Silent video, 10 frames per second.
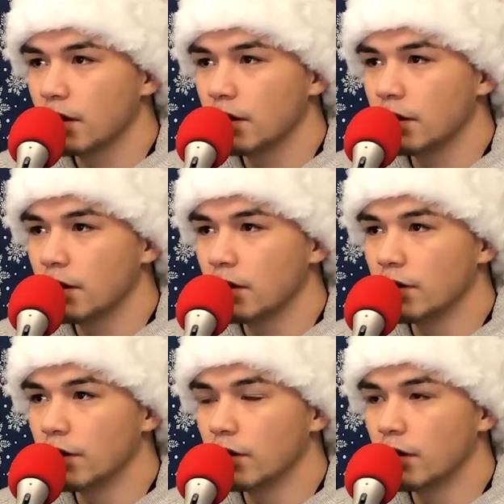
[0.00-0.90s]
you
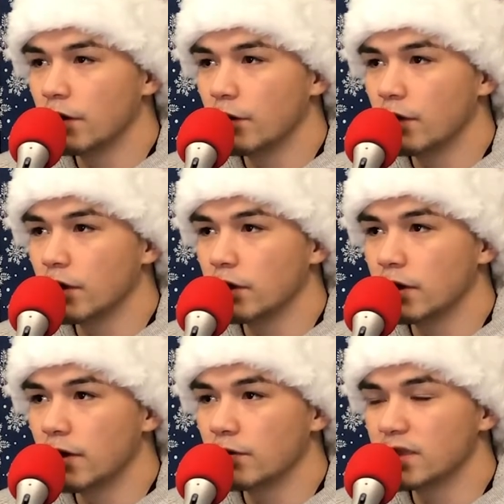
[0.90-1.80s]
know, and they're really
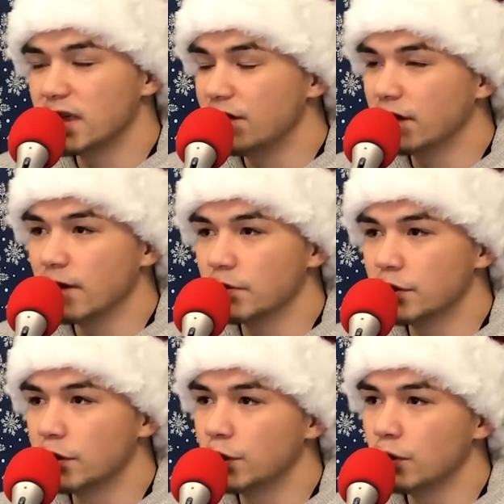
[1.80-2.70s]
good at receiving them
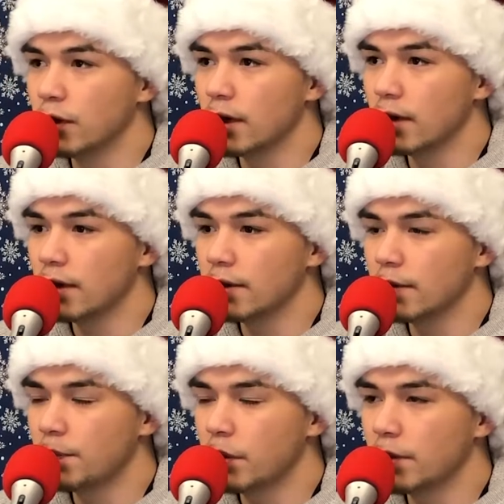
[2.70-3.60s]
too.
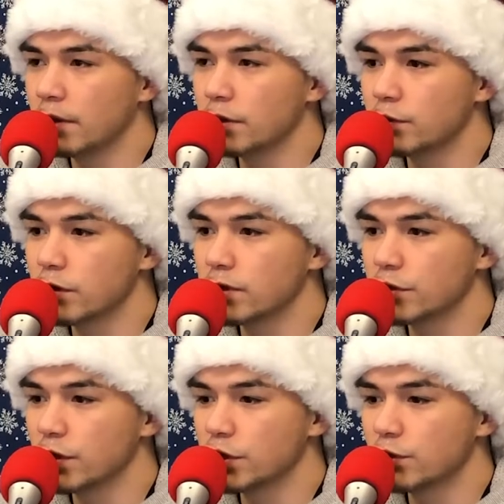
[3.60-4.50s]
It put me in this weird
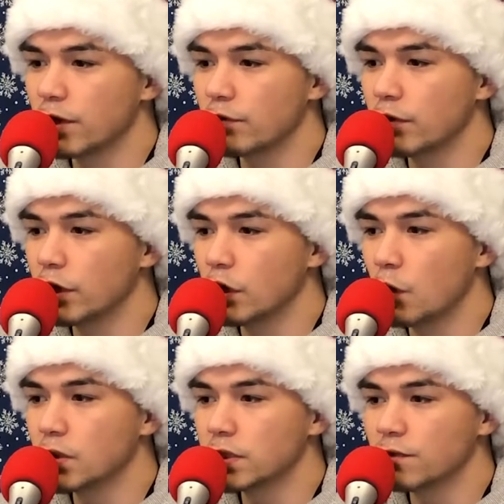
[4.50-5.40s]
situation where I didn't really
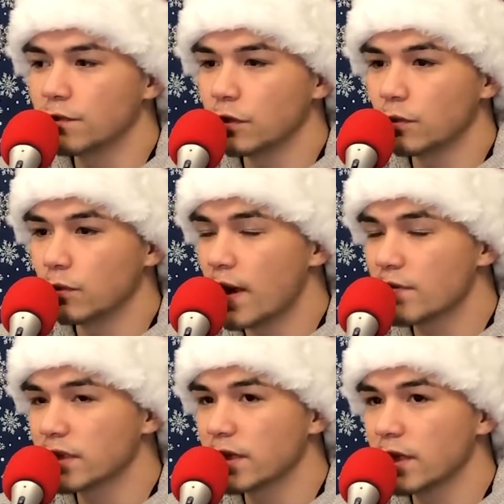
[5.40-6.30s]
know what to feel. When I
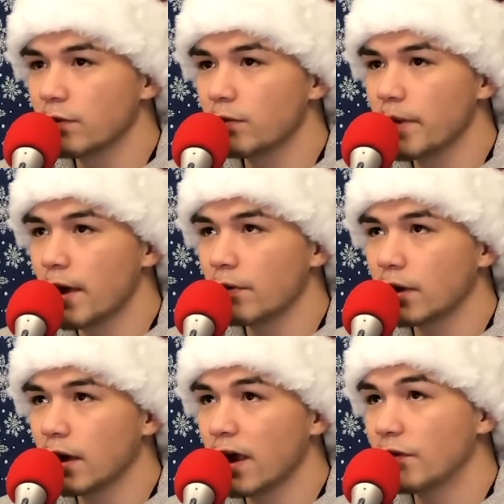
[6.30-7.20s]
was a kid, man,
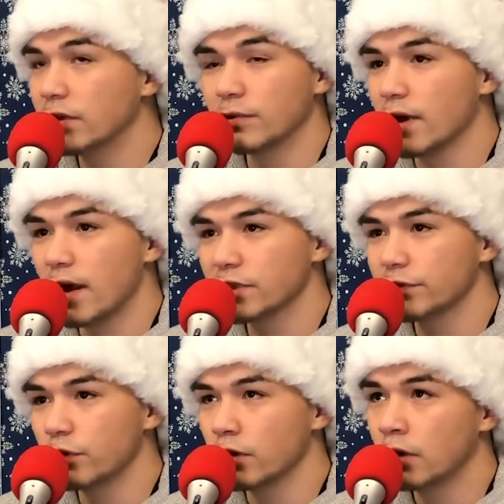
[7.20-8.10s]
we got everything we asked
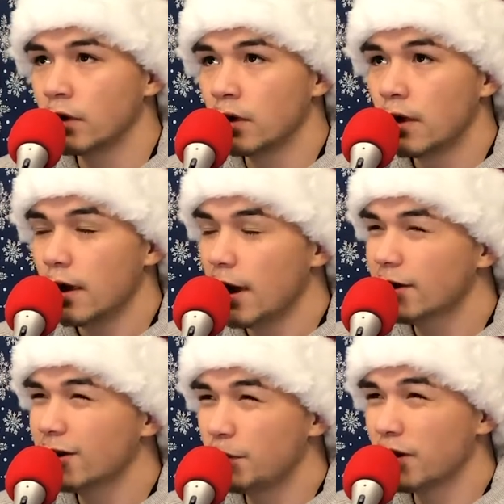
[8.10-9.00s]
for. I
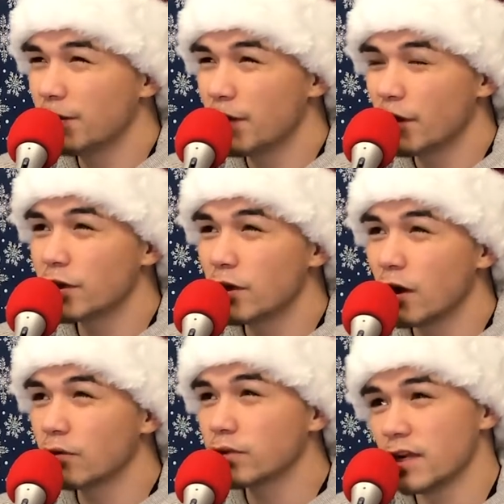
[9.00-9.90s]
could have put $1 million
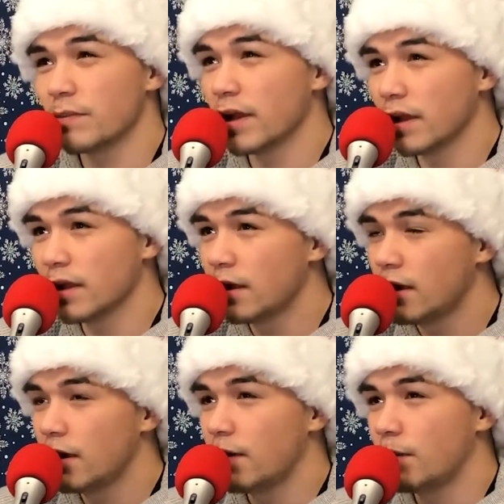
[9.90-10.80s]
on
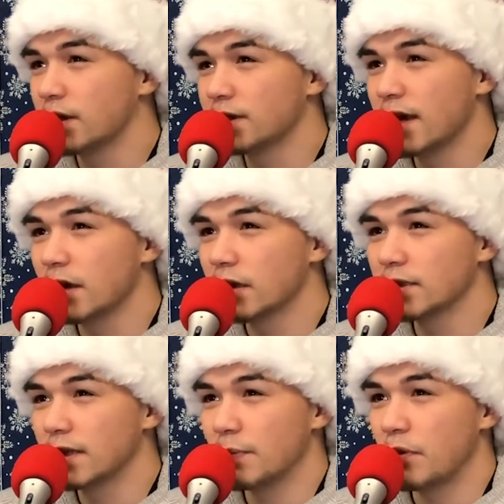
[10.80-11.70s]
my Santa
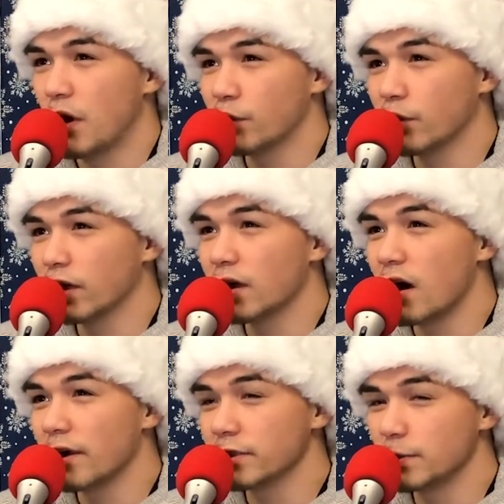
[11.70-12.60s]
list, and I probably would have
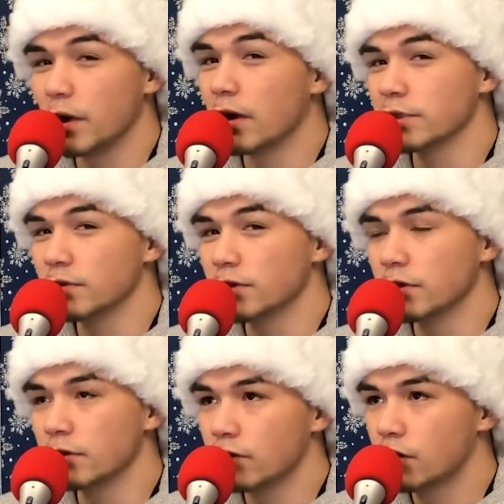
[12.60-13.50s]
got it, to be honest with you.